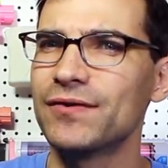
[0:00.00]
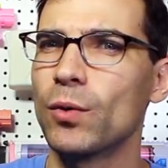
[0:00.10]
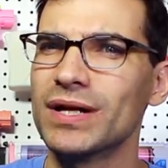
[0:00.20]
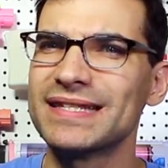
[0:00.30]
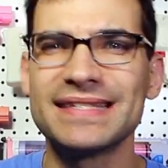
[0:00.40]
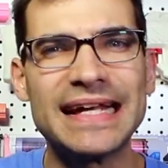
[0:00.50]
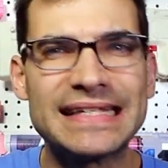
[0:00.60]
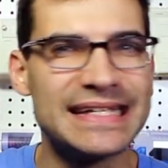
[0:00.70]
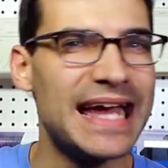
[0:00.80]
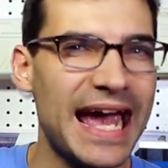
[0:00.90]
to
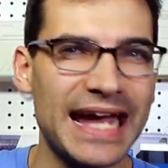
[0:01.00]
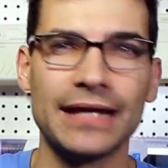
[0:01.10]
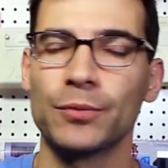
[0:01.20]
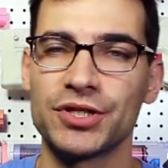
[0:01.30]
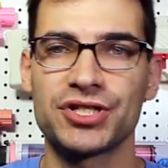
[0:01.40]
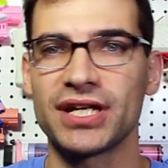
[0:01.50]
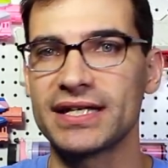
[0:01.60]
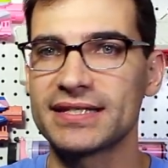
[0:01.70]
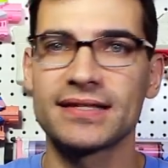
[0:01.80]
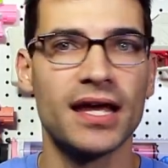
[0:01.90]
168, which
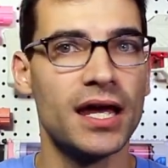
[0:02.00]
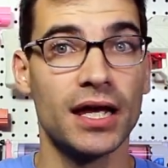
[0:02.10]
is